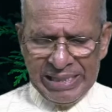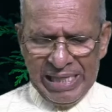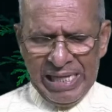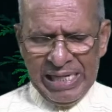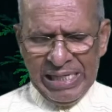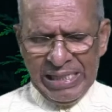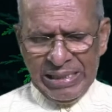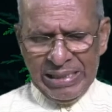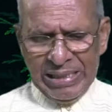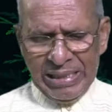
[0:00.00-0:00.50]

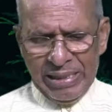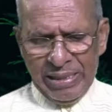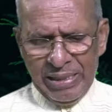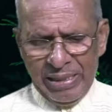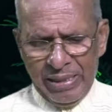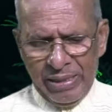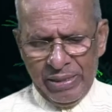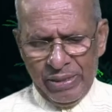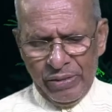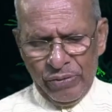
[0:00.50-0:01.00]
then
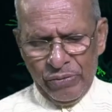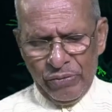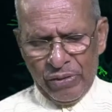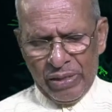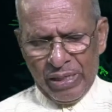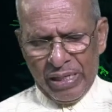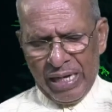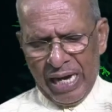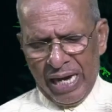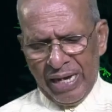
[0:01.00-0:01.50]

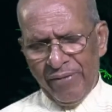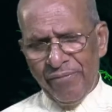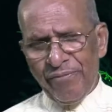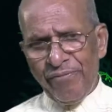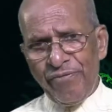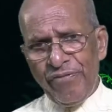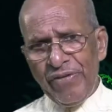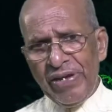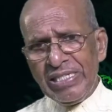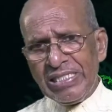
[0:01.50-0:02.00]
you
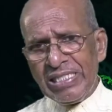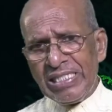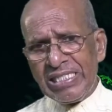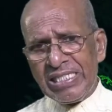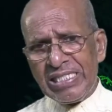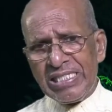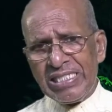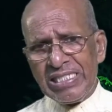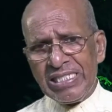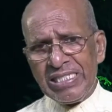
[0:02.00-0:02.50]

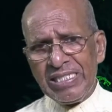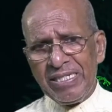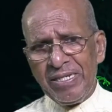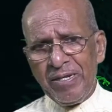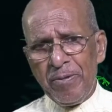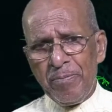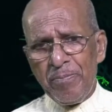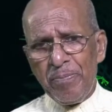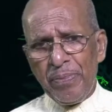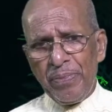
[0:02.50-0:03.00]
confess
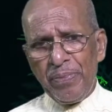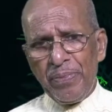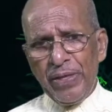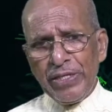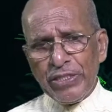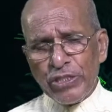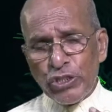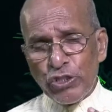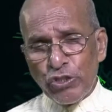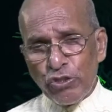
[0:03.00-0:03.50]

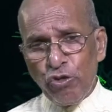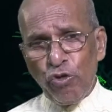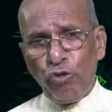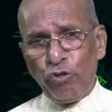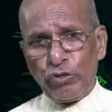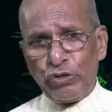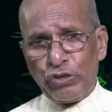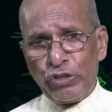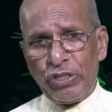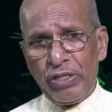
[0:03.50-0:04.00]
this
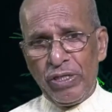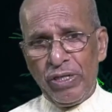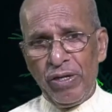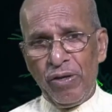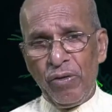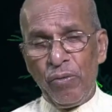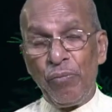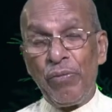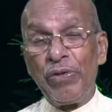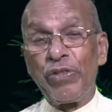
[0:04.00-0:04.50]
truth
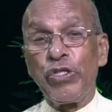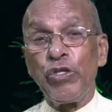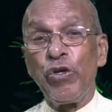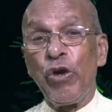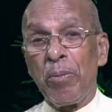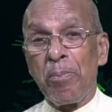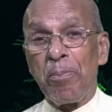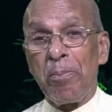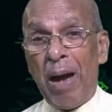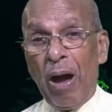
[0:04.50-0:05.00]
with
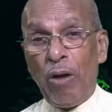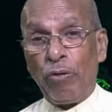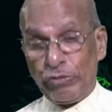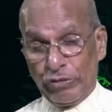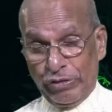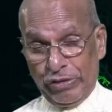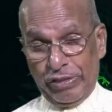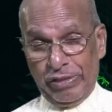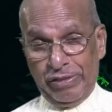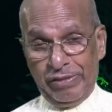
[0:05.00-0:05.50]
your
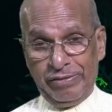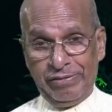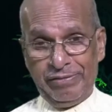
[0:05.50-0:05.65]
mouth,